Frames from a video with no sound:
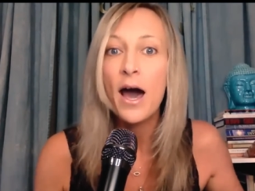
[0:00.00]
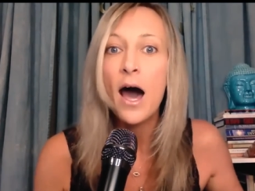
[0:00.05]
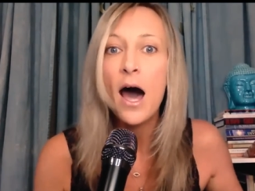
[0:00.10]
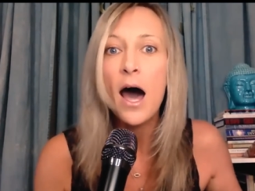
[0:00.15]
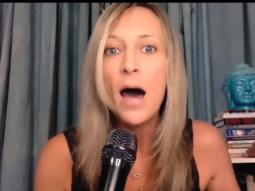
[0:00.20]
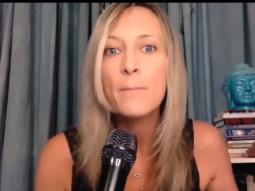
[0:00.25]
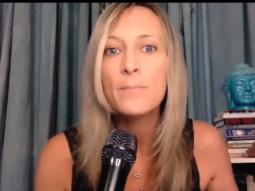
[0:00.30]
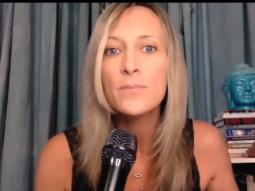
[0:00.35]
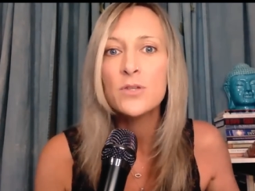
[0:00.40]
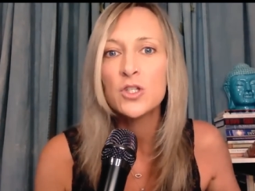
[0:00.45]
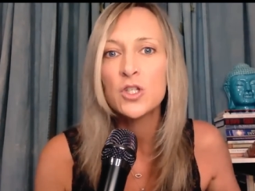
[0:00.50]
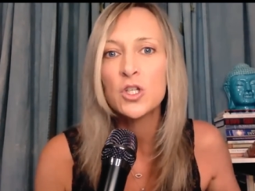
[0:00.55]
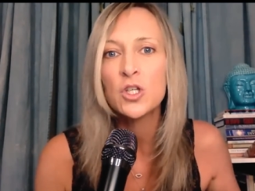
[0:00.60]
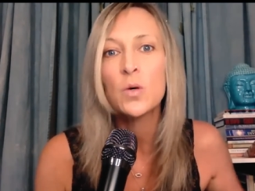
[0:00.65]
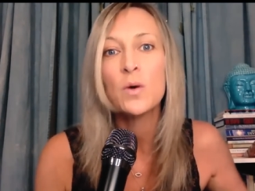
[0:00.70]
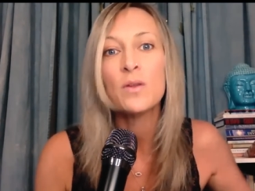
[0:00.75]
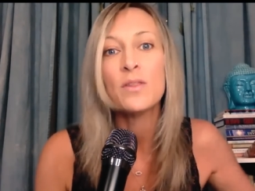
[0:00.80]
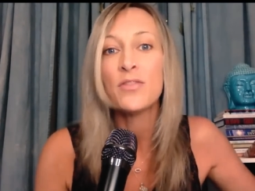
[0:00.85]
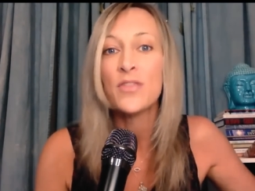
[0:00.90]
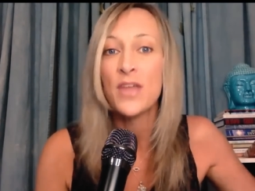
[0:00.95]
come
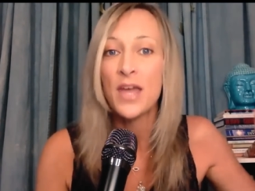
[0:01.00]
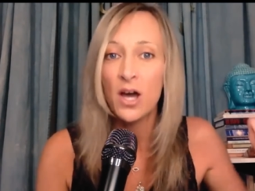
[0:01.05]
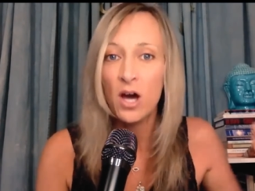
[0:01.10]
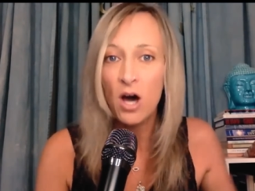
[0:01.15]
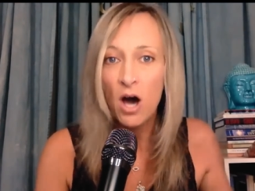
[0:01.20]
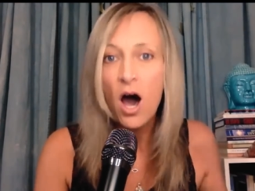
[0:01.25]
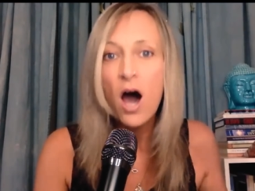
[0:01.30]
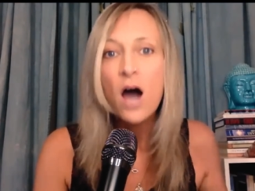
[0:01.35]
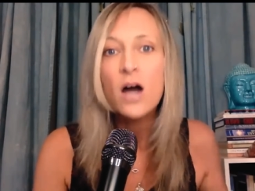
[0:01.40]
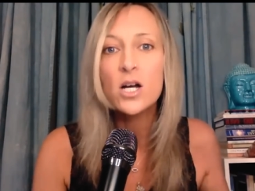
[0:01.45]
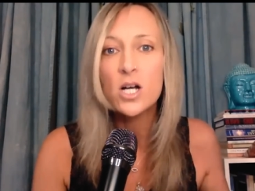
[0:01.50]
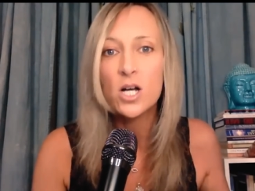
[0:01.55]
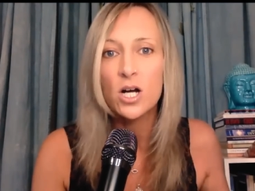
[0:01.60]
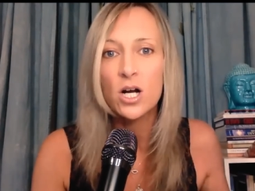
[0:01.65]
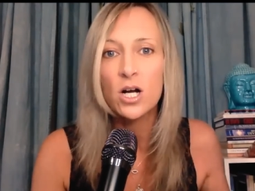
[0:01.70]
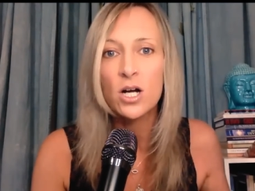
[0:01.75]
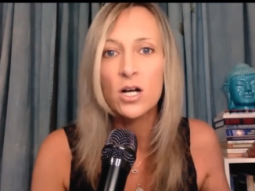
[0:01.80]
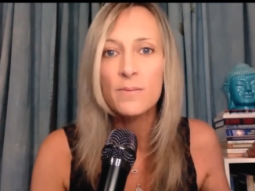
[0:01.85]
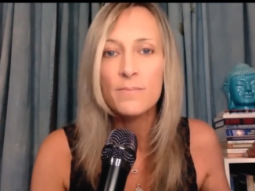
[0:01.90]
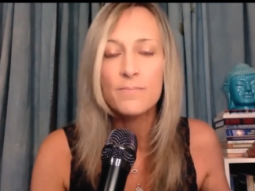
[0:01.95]
to and that they
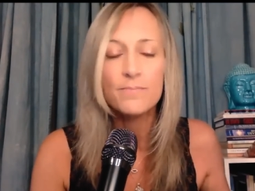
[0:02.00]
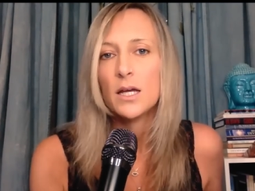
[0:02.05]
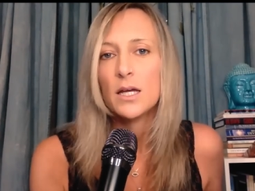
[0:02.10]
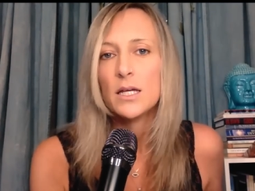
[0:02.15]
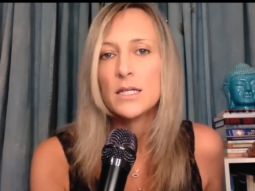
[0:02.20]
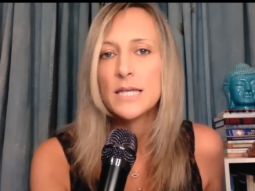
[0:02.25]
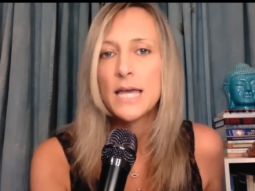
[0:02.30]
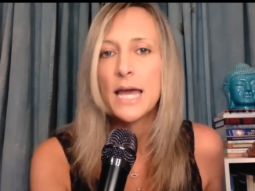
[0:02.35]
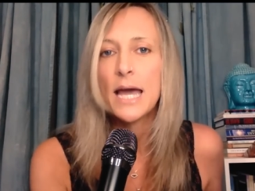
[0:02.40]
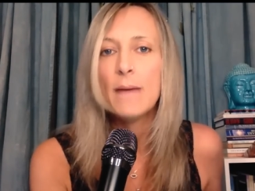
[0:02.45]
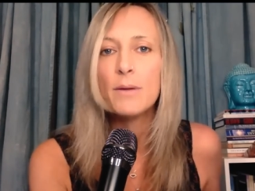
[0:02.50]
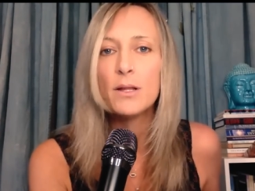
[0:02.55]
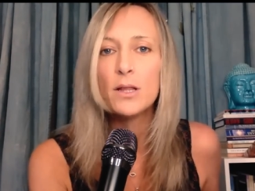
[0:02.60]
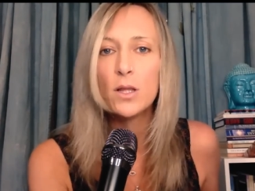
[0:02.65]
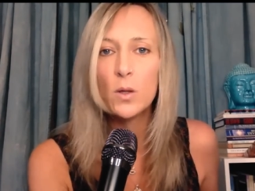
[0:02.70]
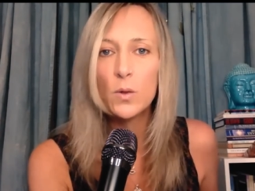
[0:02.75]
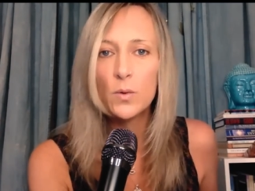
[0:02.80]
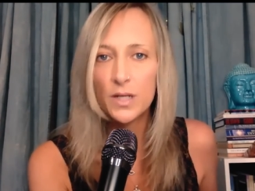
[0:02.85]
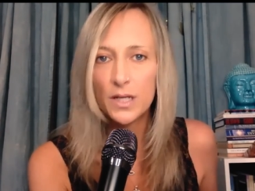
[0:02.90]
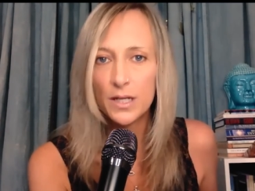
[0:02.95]
conquer is
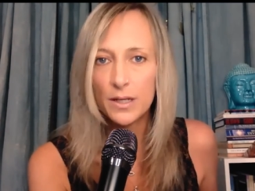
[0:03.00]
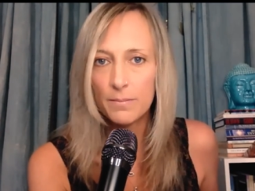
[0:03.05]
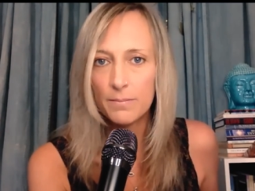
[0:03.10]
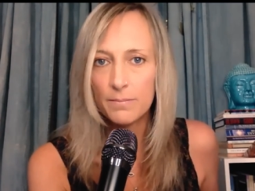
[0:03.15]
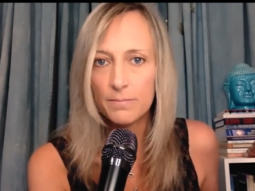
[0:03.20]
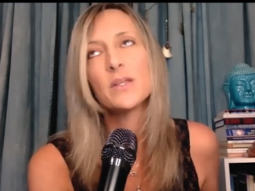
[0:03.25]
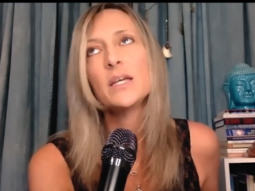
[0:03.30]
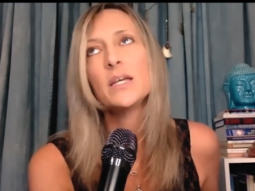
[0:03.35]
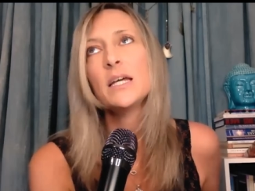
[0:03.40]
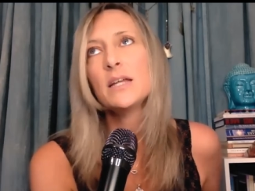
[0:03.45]
Camulodunum.